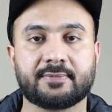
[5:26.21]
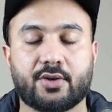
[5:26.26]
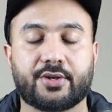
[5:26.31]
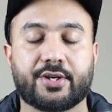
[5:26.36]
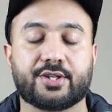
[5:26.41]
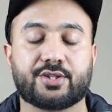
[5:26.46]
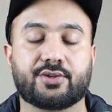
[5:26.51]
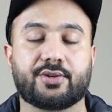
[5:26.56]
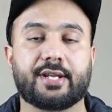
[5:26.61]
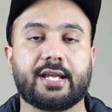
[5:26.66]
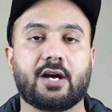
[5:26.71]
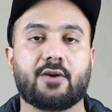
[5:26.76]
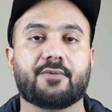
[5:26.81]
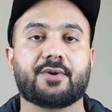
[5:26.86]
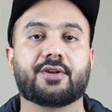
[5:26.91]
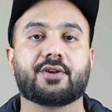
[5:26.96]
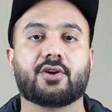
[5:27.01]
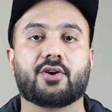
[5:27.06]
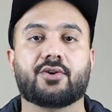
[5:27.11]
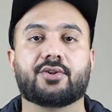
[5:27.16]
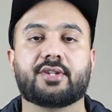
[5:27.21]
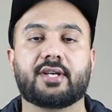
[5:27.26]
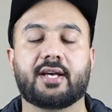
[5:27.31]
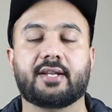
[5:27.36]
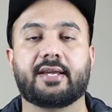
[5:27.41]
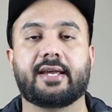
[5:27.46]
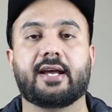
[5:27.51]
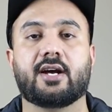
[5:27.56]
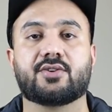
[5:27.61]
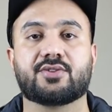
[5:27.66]
Okay, so now we know
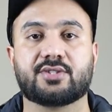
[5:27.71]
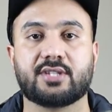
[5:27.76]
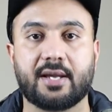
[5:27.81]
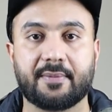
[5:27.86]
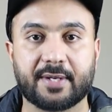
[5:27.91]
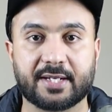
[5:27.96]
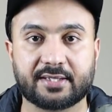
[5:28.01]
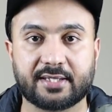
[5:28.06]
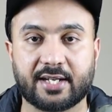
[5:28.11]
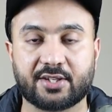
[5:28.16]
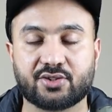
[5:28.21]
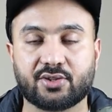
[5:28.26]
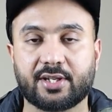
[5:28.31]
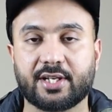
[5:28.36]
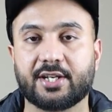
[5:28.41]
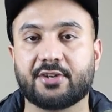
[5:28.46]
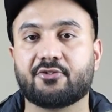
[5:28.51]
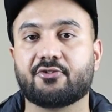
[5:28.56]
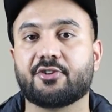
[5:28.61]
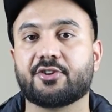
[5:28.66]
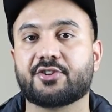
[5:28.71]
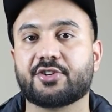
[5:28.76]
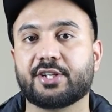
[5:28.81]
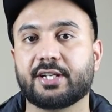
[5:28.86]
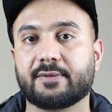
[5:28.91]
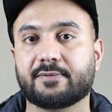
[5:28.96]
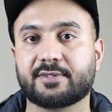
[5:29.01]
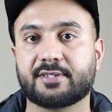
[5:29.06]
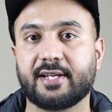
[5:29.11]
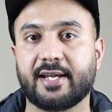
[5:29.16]
that how Zabbix actually it
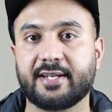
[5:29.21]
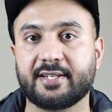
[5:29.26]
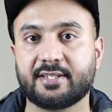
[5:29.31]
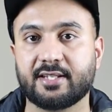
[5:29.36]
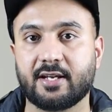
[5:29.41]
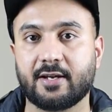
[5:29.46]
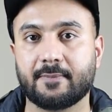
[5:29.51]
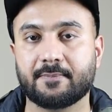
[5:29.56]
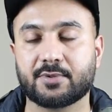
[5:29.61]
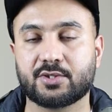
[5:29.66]
retrieves data.